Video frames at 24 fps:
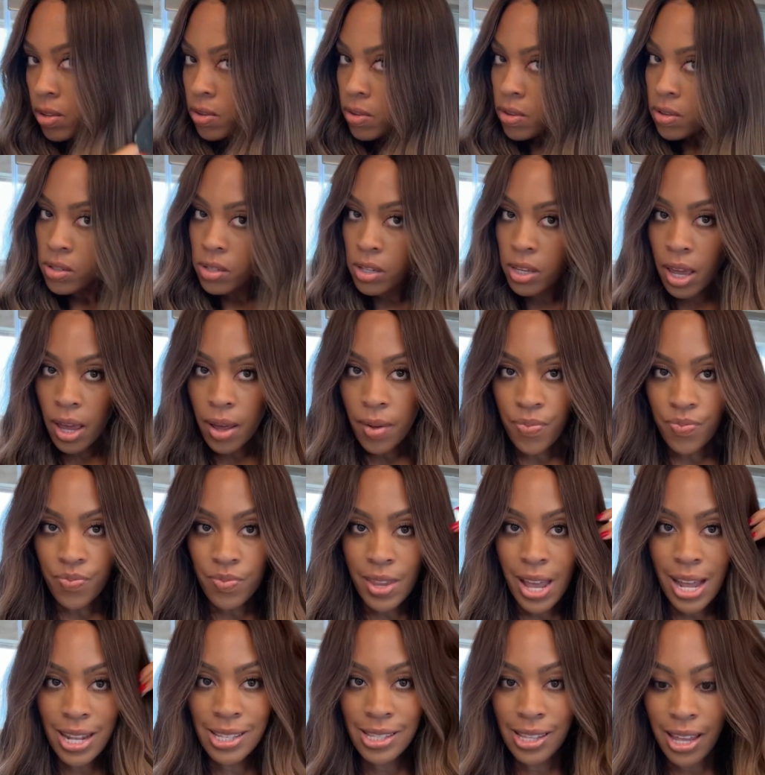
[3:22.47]
So yeah,
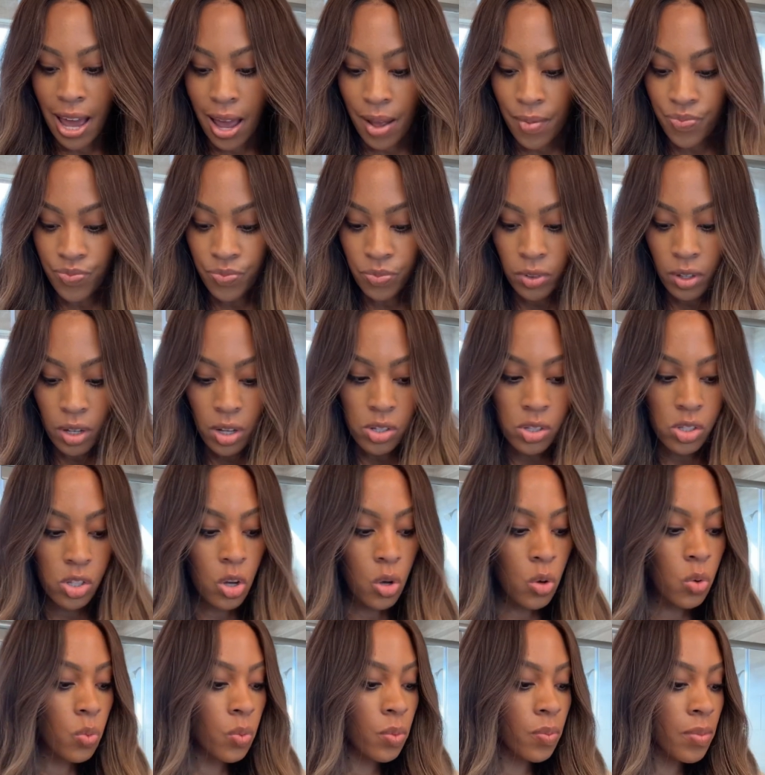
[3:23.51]
that's that.
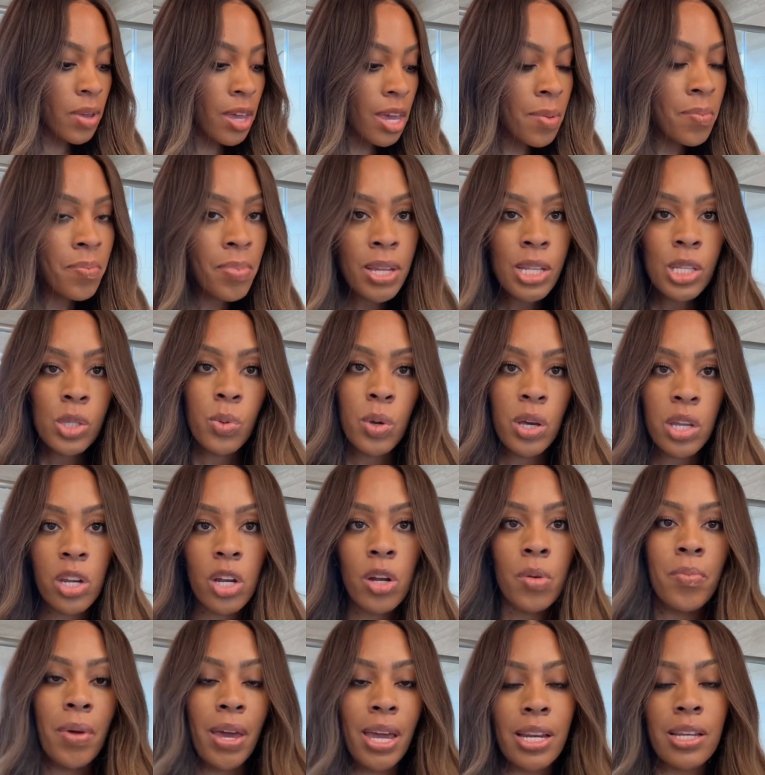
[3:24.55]
So in between
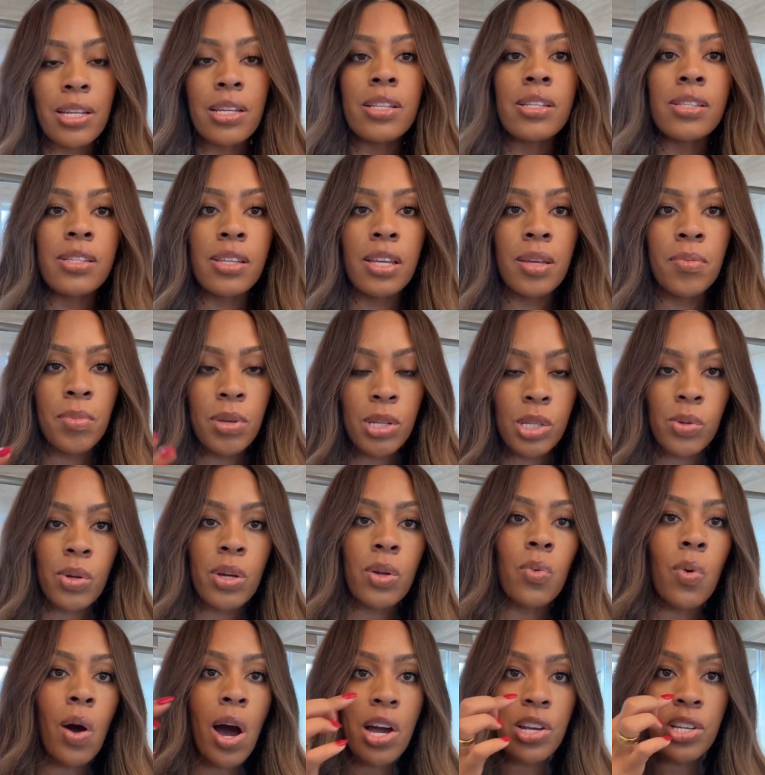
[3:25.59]
your maintenance, in
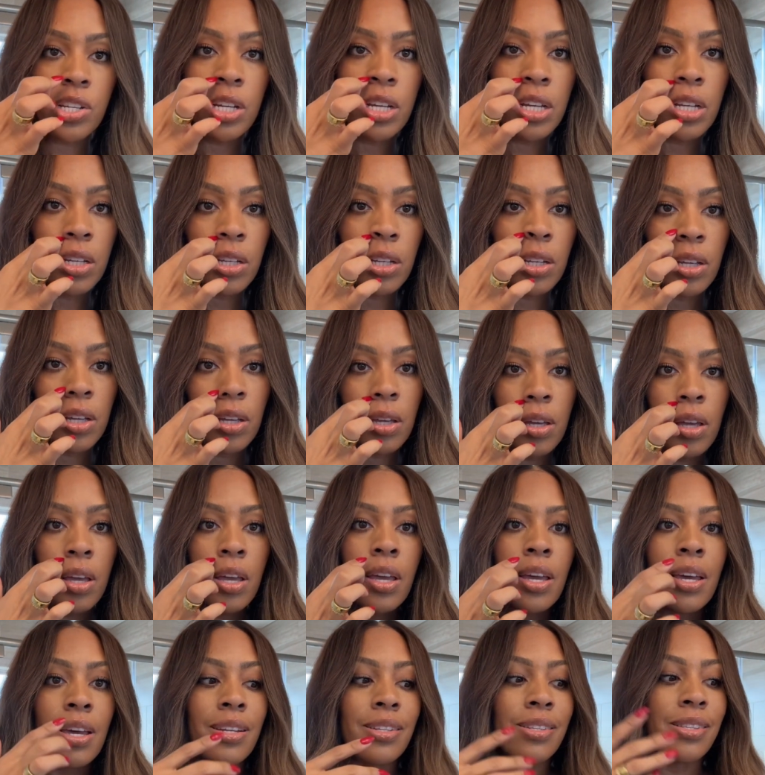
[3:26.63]
between washing
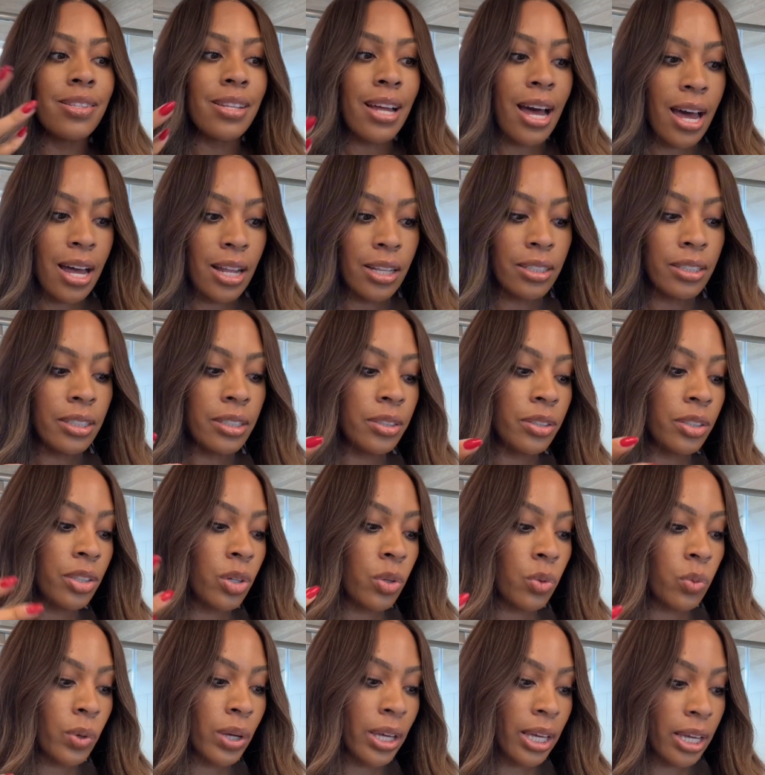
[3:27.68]
and styling
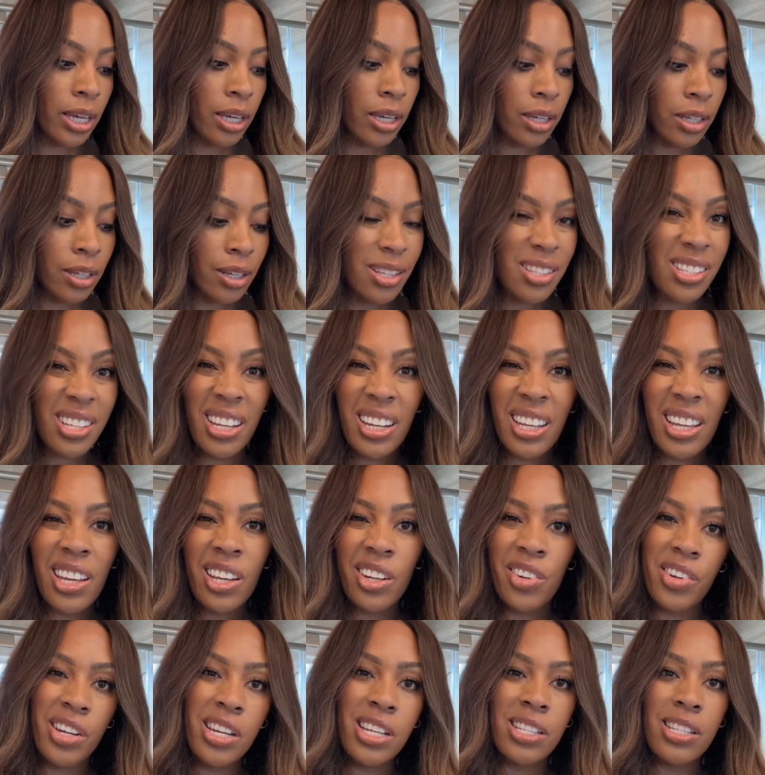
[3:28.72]
your wig, it's gonna get
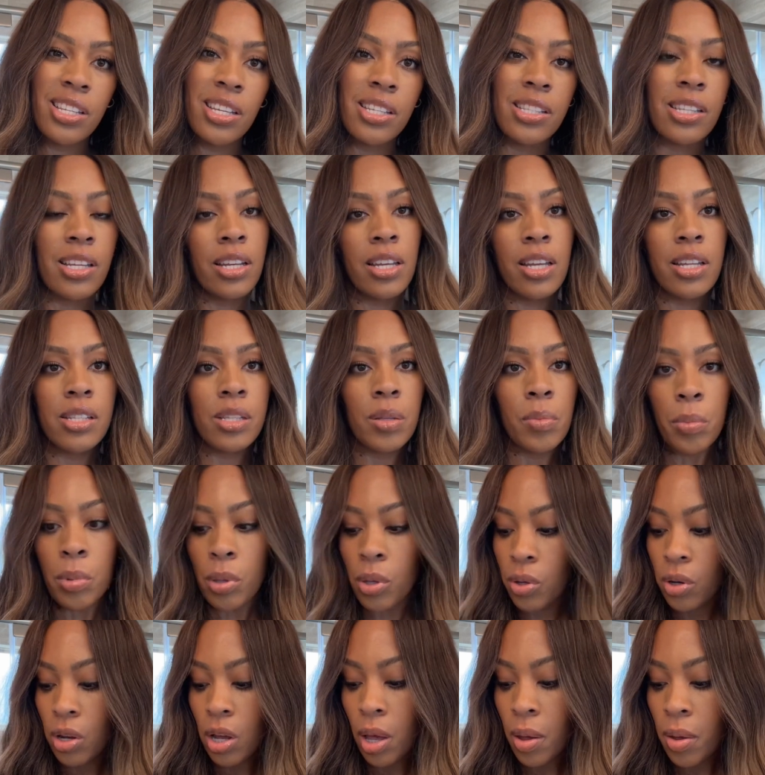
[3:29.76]
greasy, it's gonna get some
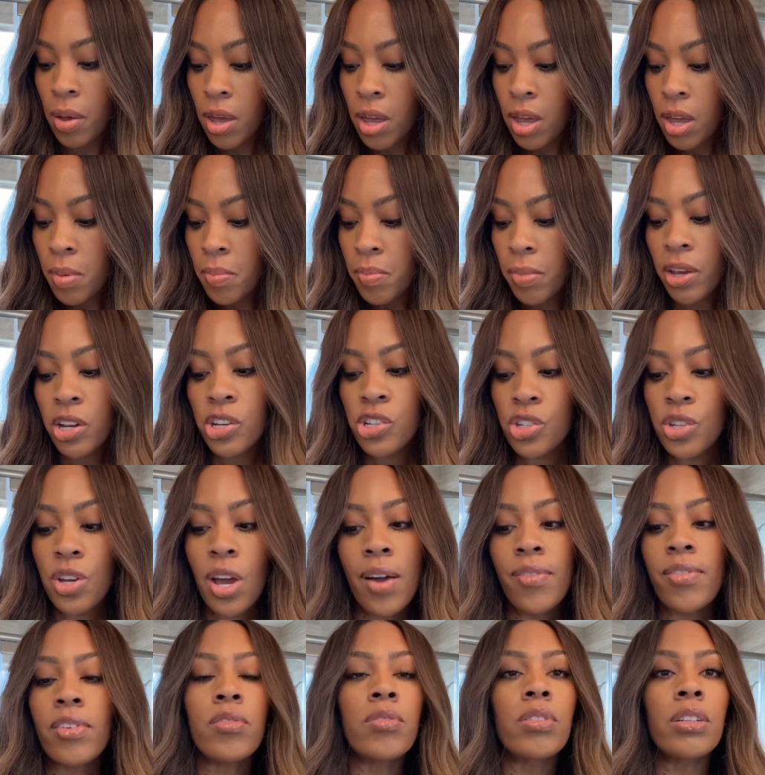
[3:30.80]
buildup. Make sure you
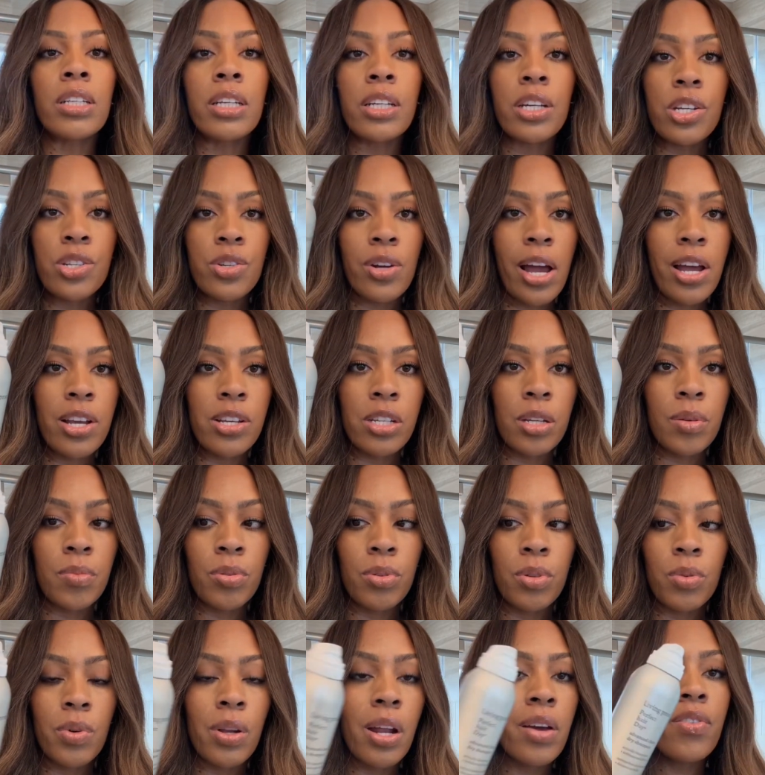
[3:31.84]
have a really good dry
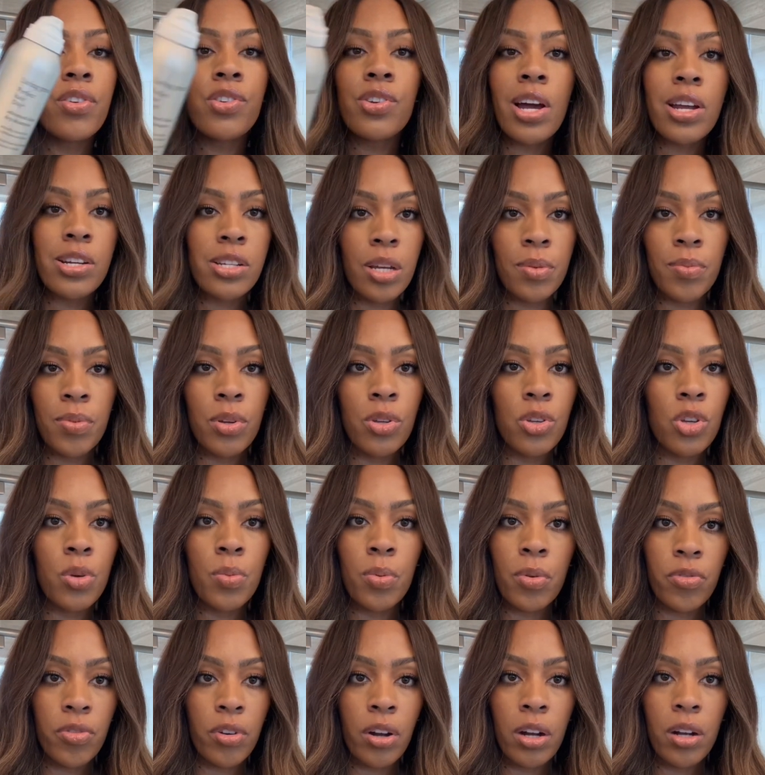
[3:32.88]
shampoo. Whatever dry shampoo you
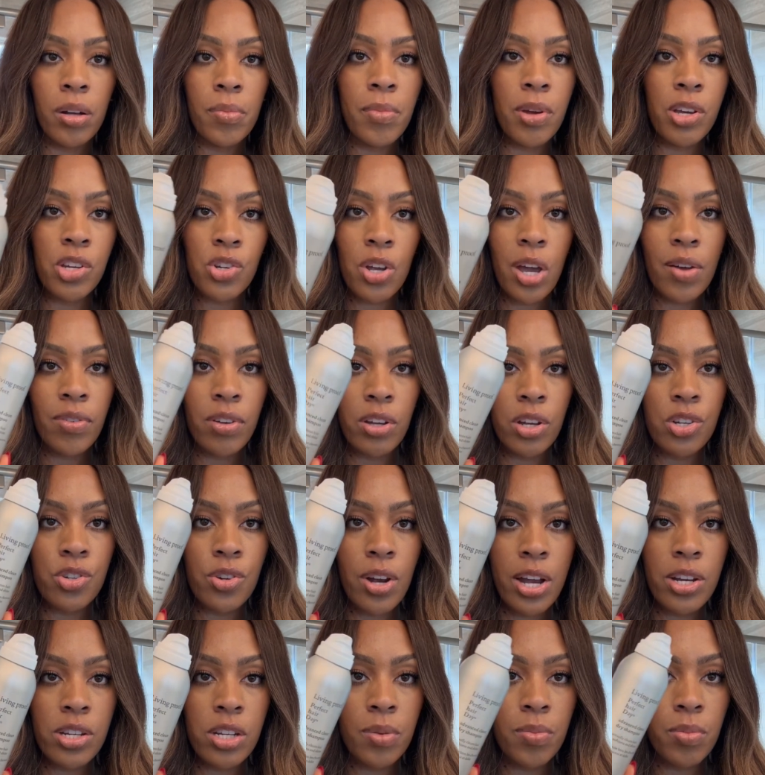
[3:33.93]
prefer, make sure you have a good
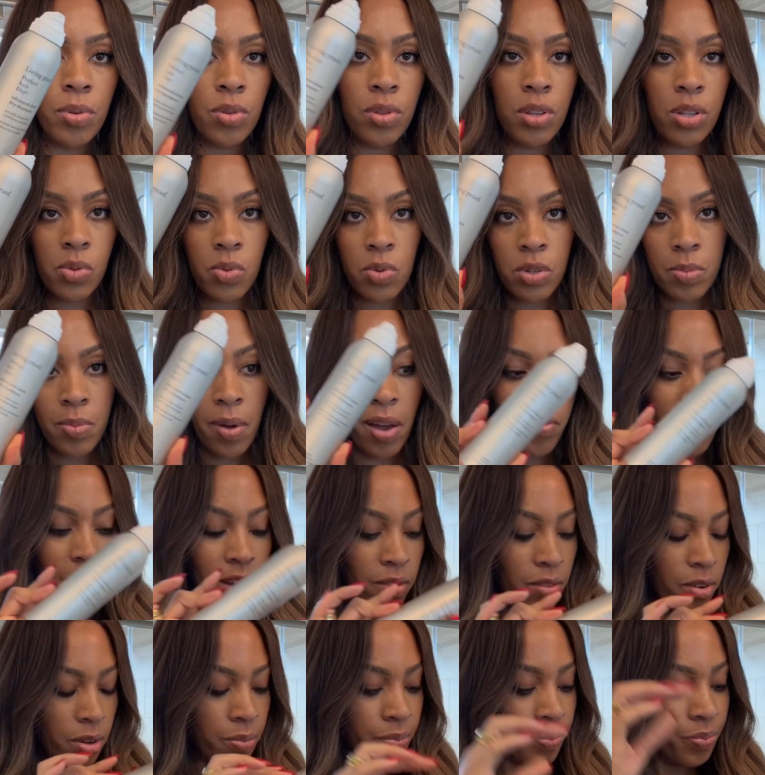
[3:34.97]
dry shampoo. This one's my
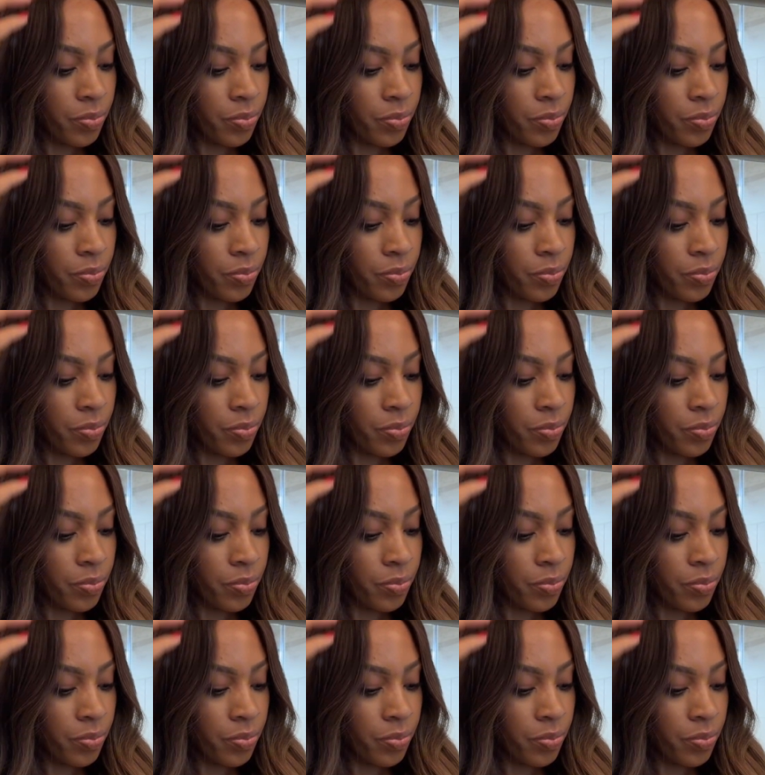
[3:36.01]
favorite.